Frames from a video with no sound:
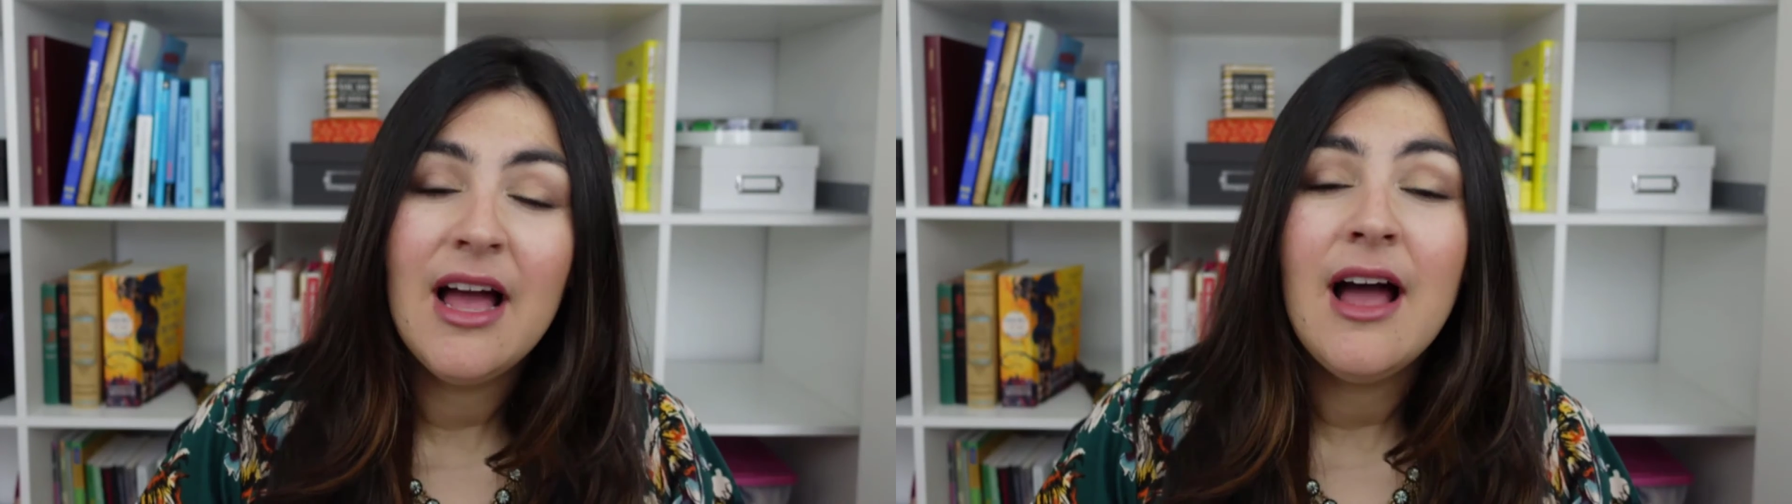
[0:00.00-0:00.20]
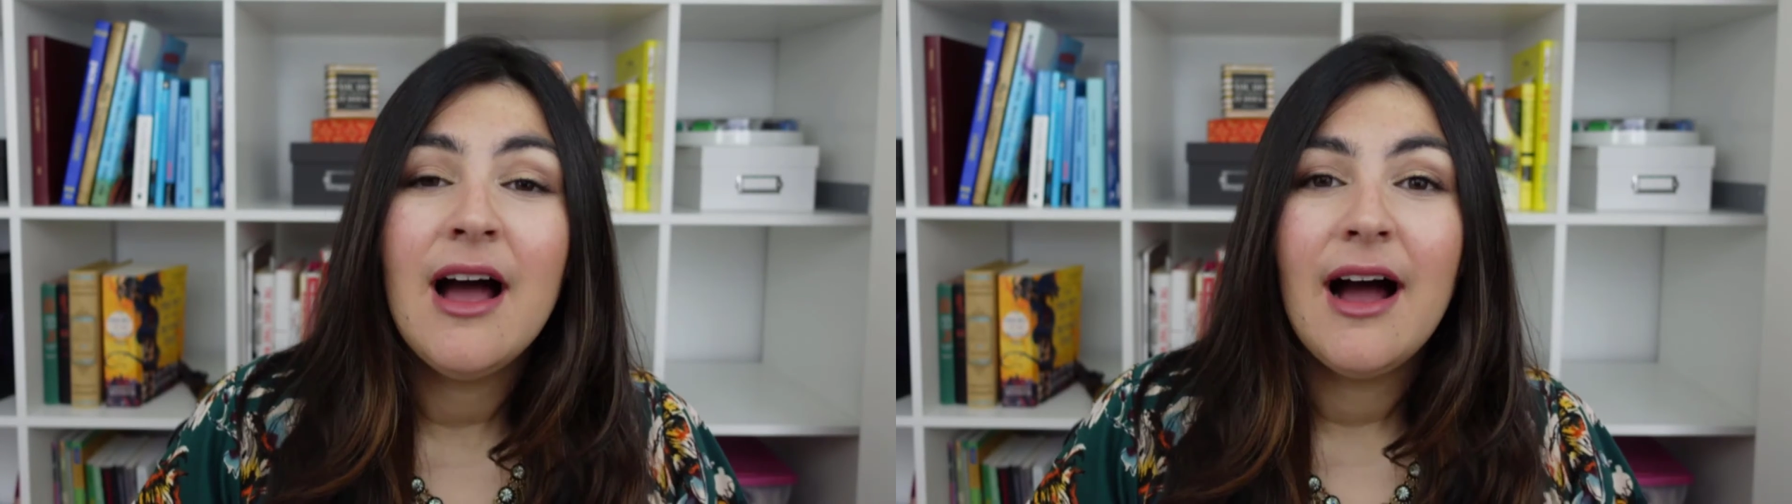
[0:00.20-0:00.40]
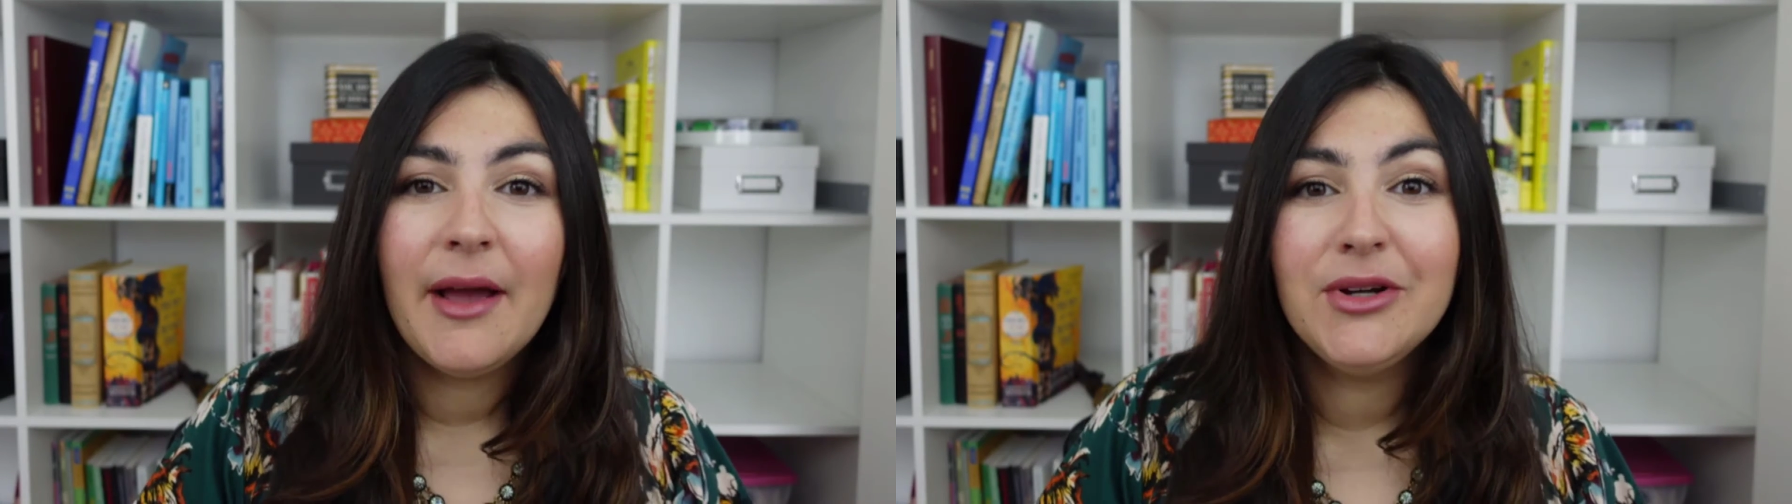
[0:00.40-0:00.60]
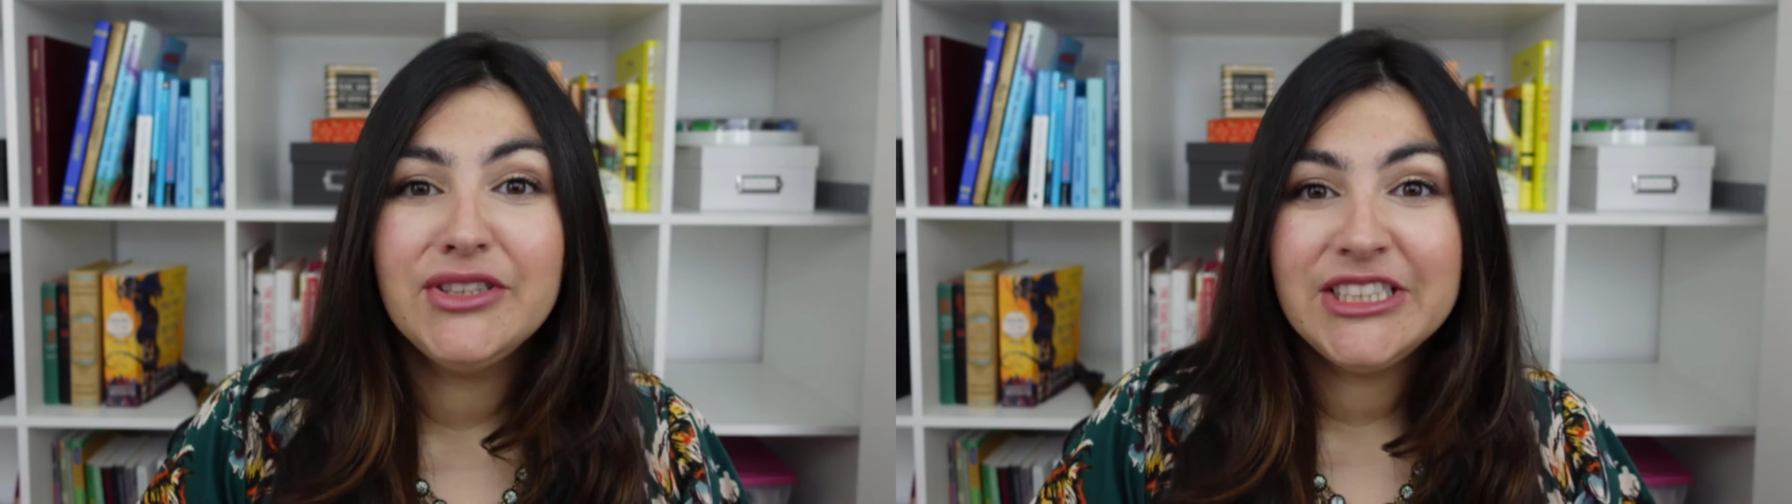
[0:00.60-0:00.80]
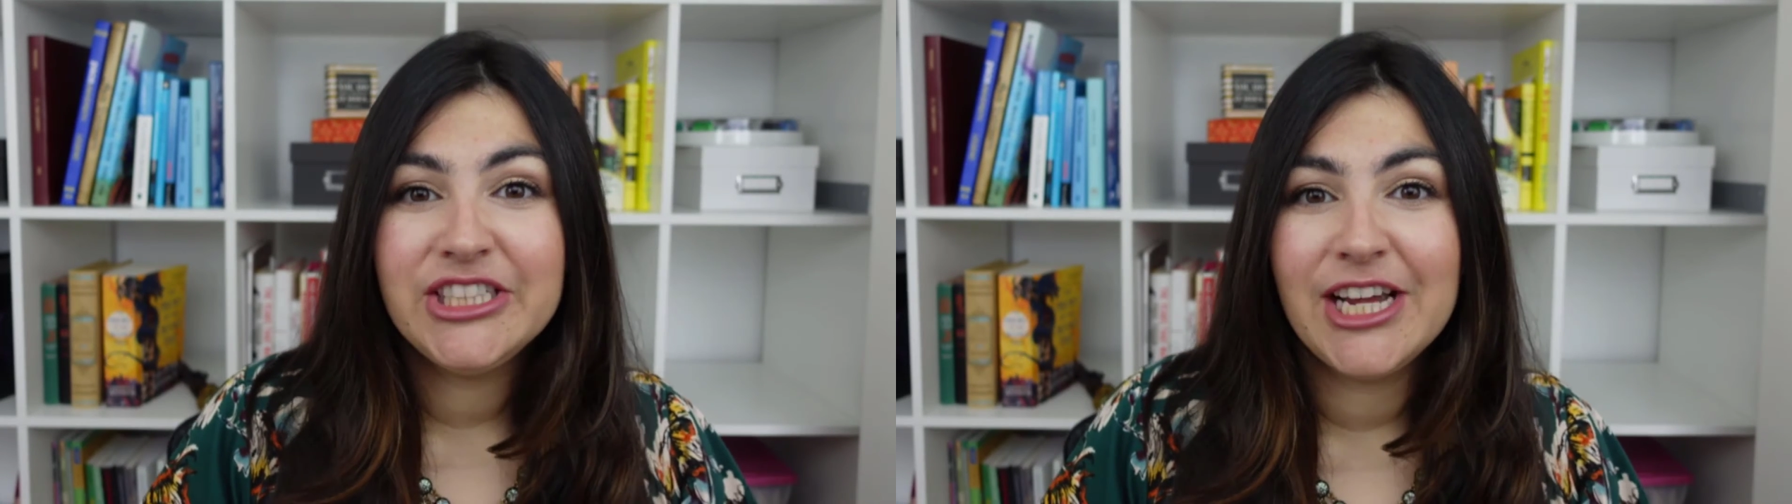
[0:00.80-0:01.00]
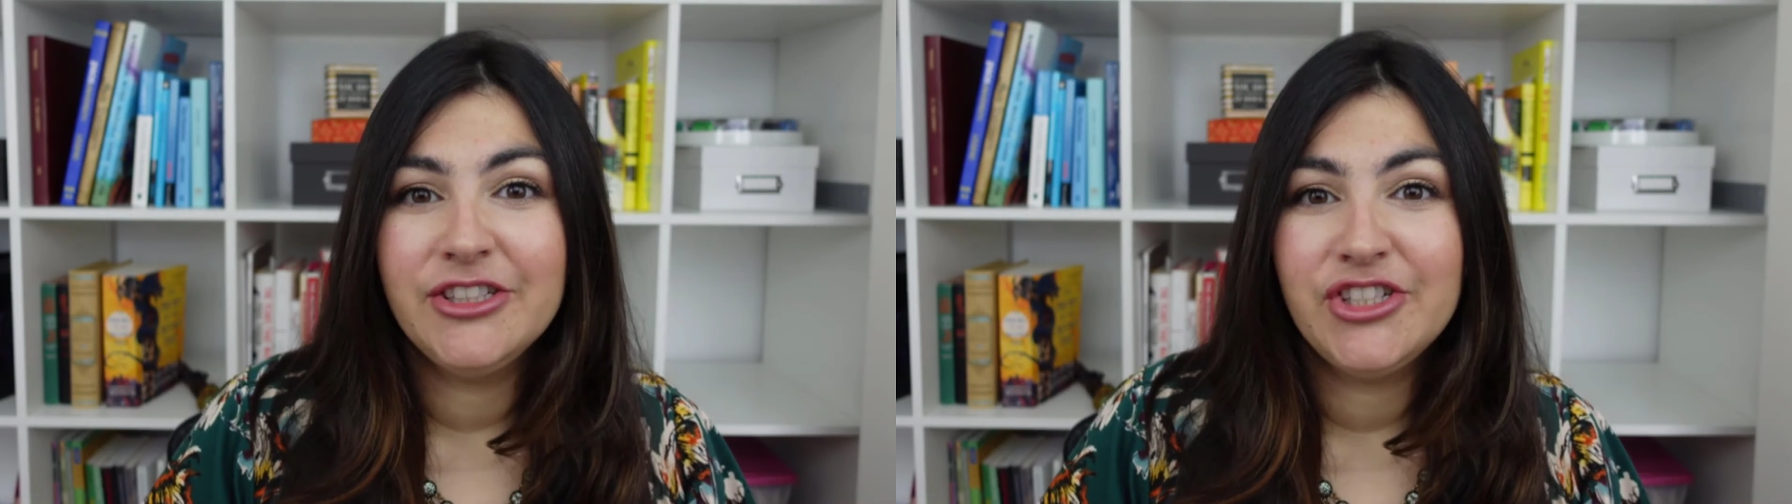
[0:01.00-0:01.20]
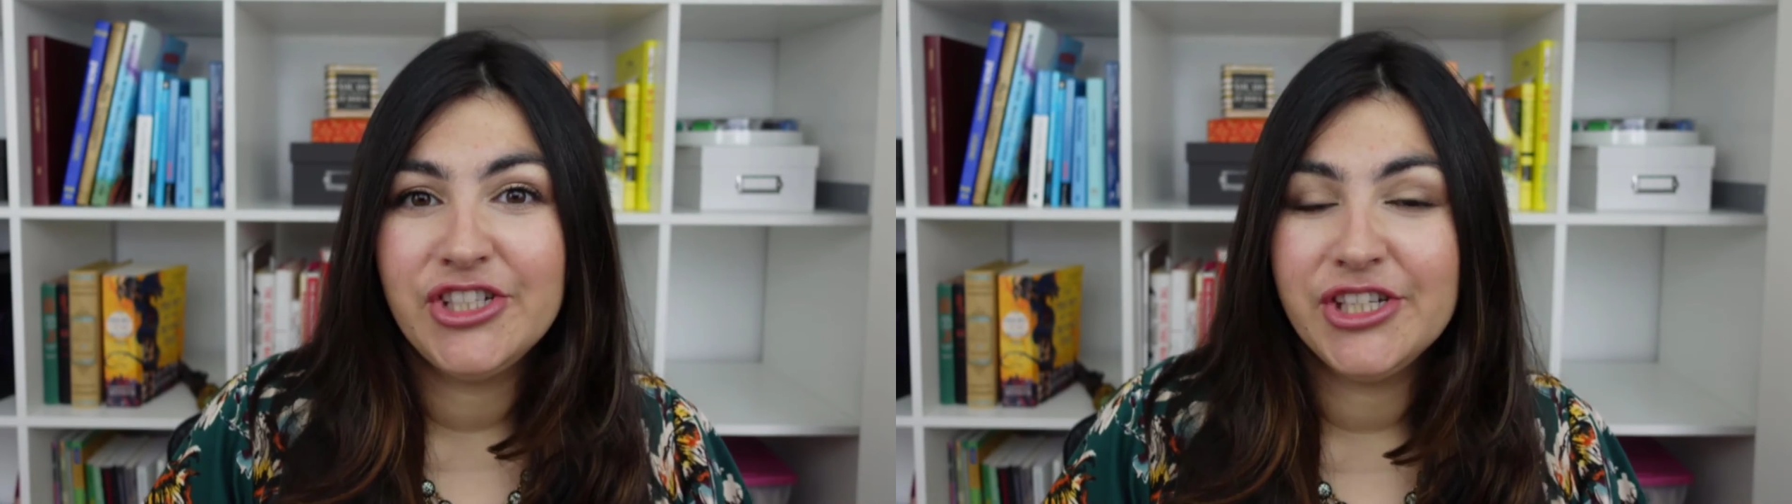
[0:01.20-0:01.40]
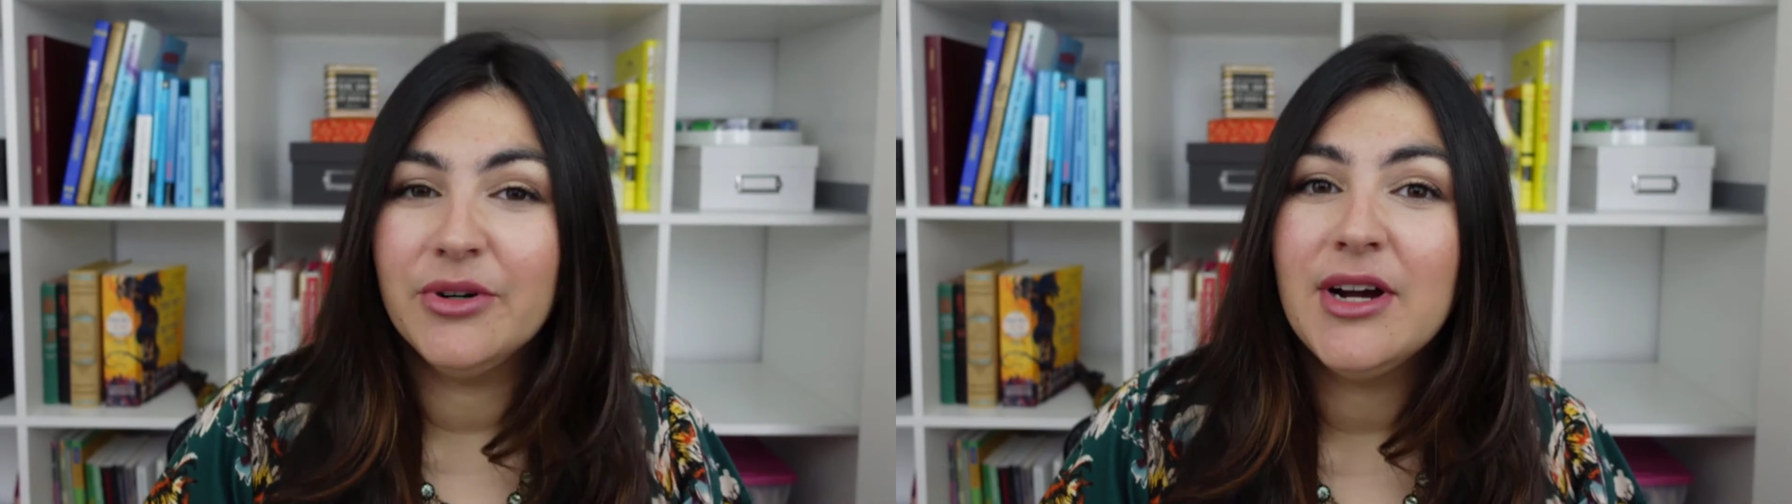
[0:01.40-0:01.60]
I want to challenge
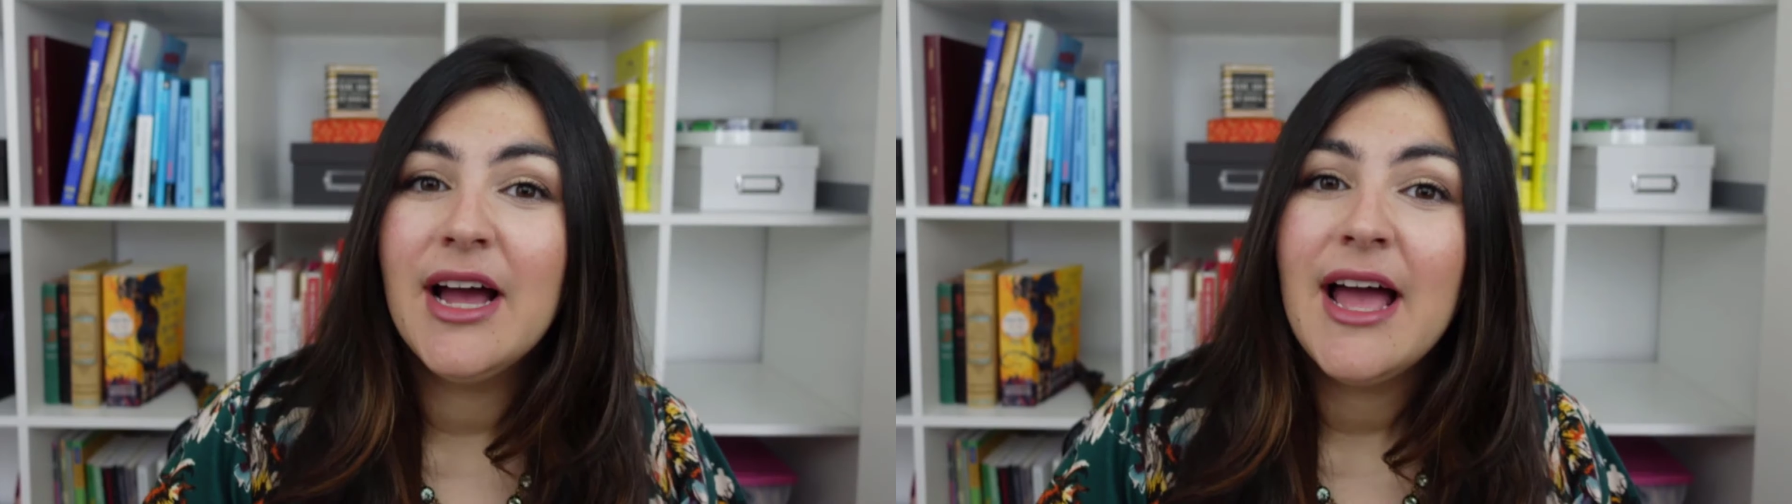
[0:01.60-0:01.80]
you,